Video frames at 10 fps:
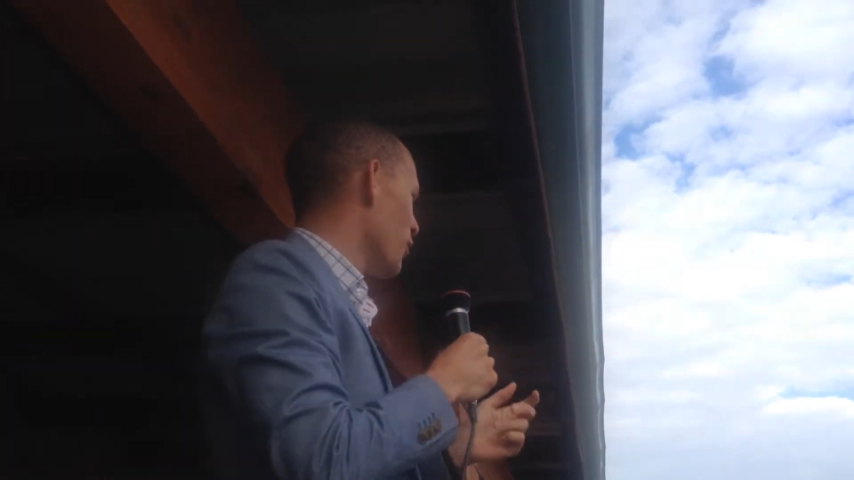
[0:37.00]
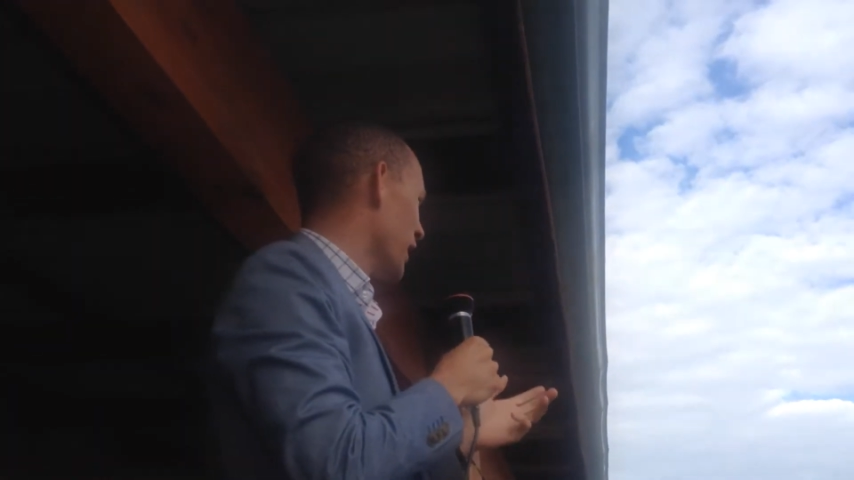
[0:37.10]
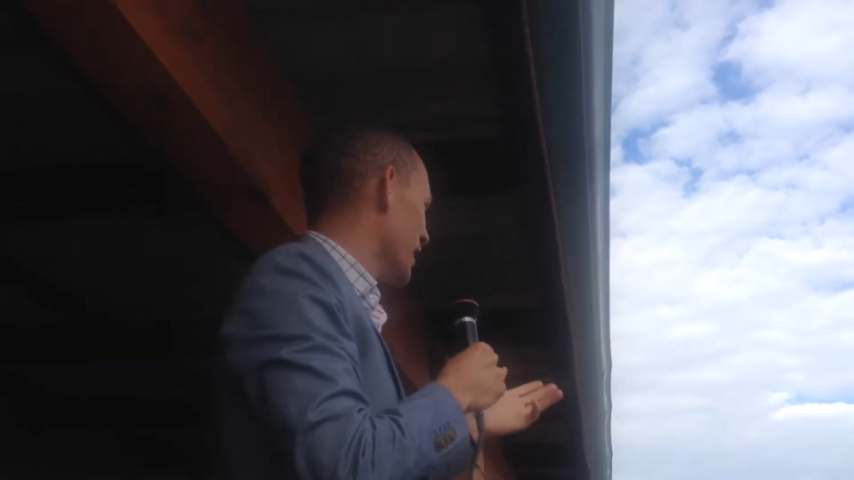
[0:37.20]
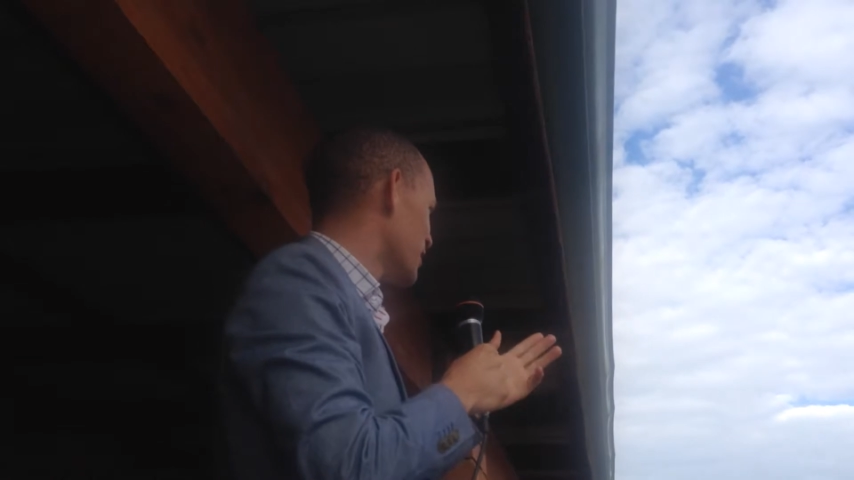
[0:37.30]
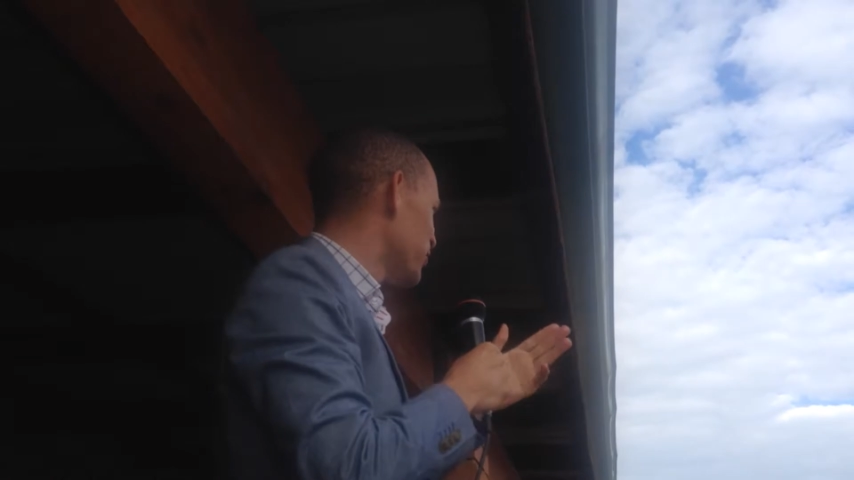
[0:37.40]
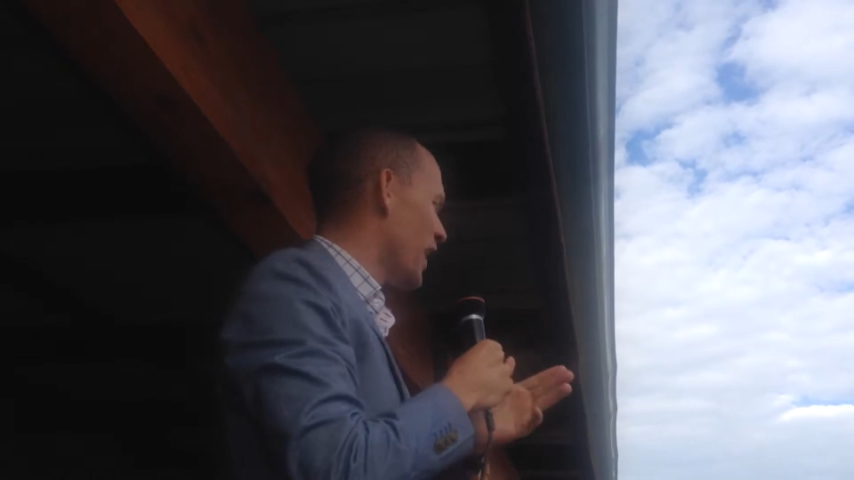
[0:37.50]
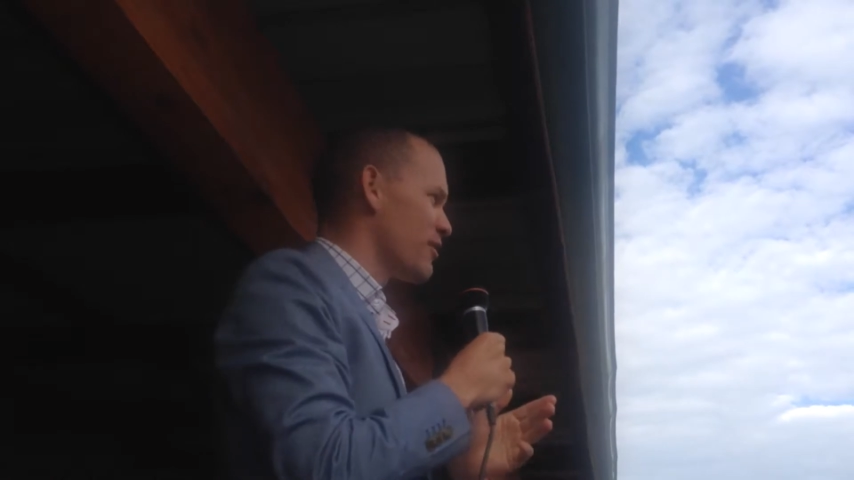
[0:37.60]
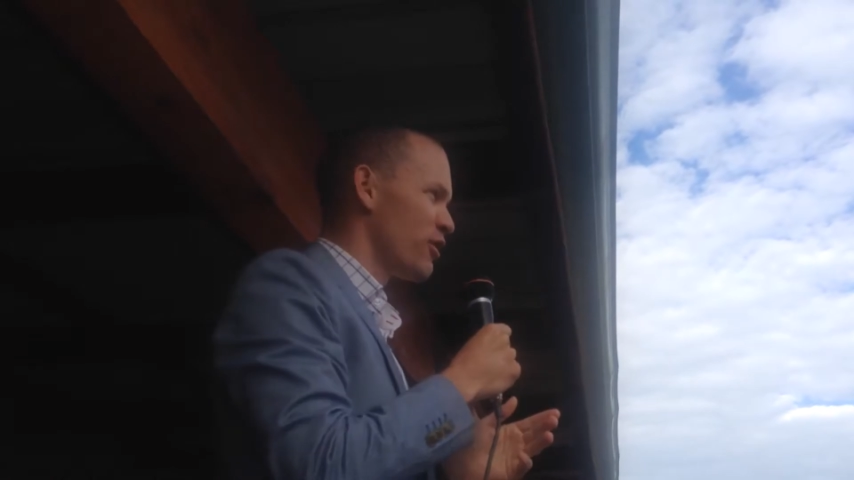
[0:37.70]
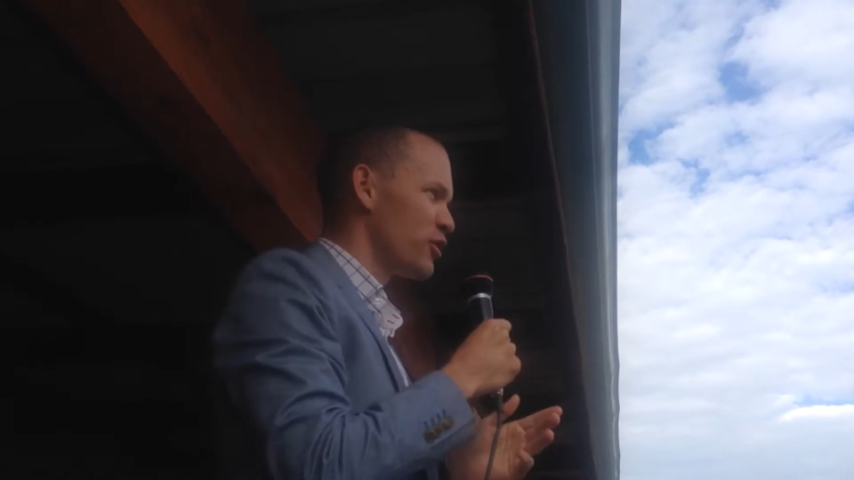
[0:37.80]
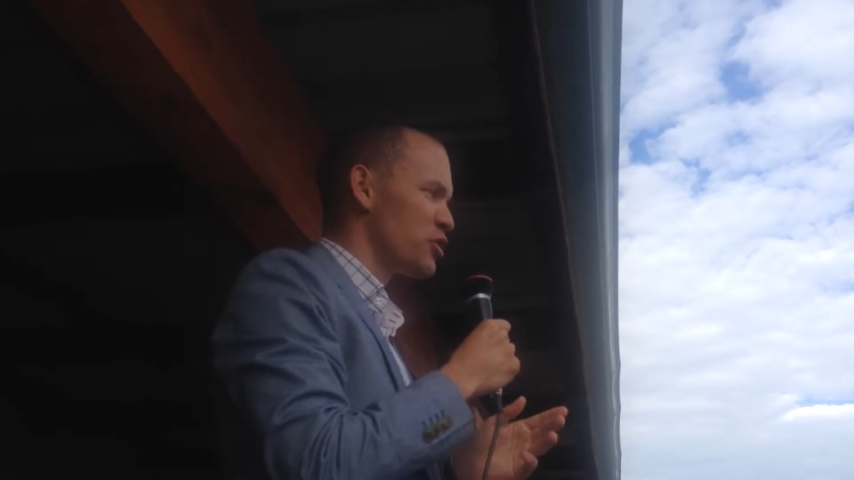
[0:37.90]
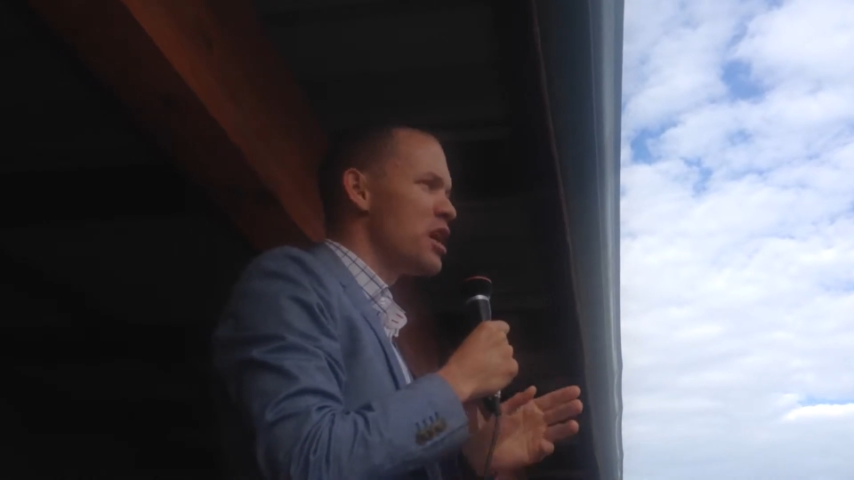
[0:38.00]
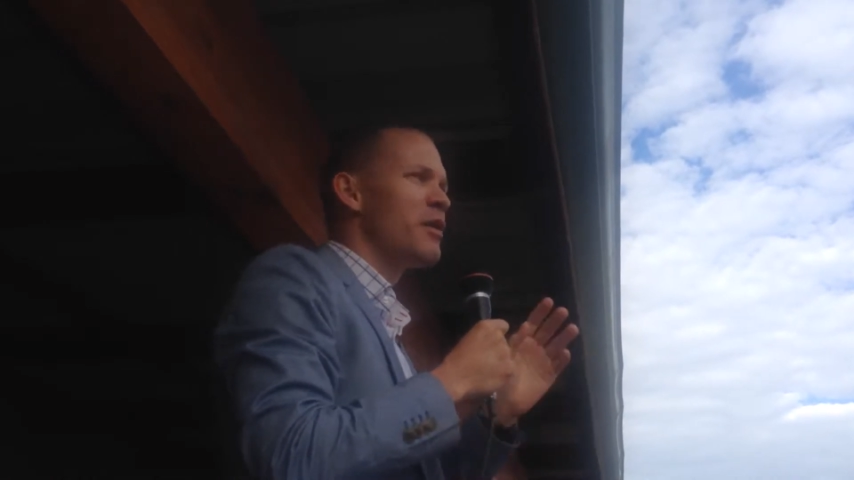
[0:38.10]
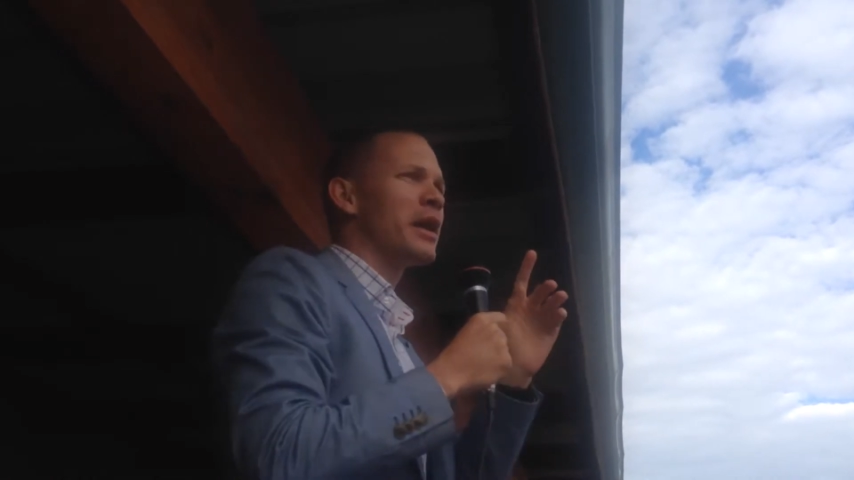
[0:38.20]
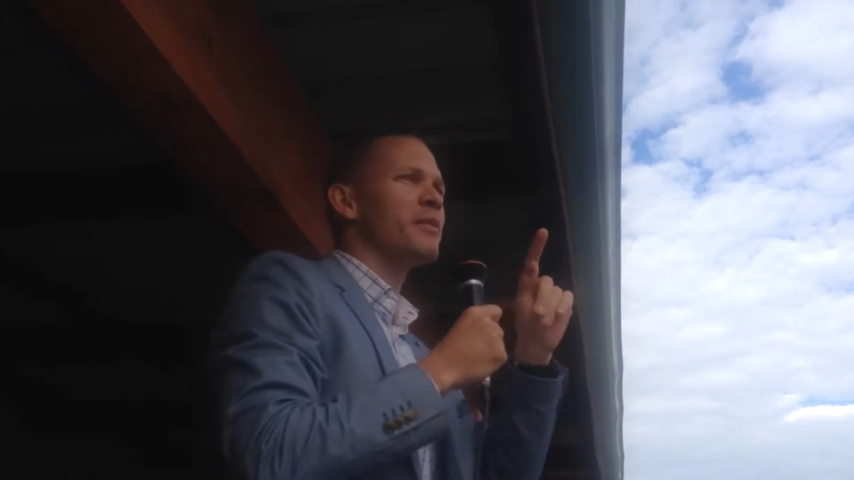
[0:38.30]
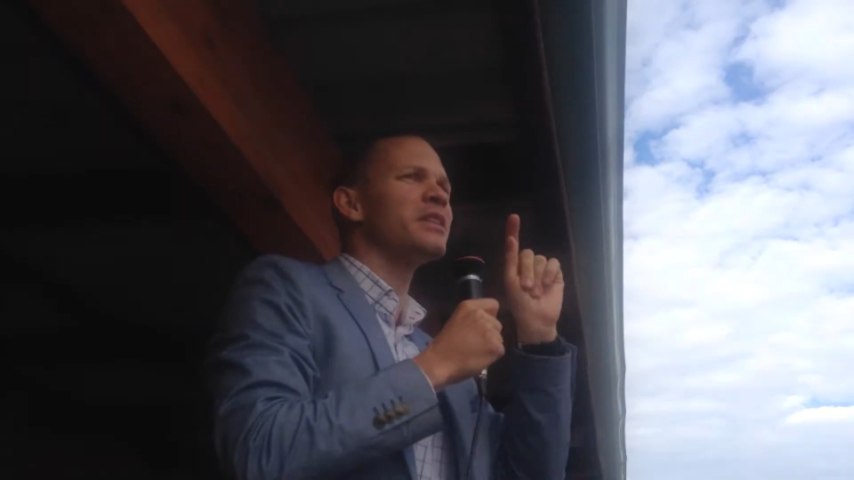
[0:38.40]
Okay, there's 5 of you. But